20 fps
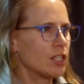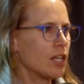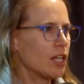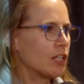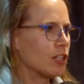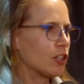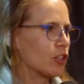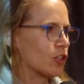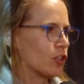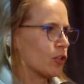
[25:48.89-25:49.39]

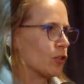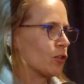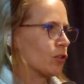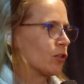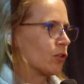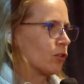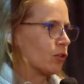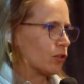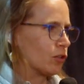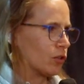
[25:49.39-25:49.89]
not a
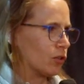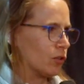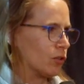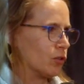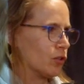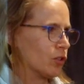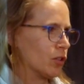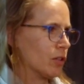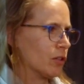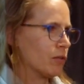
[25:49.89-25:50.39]
circular
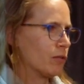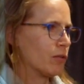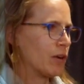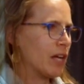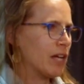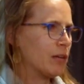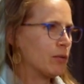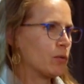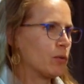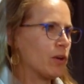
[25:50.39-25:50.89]
solution,
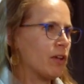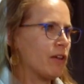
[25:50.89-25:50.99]
right?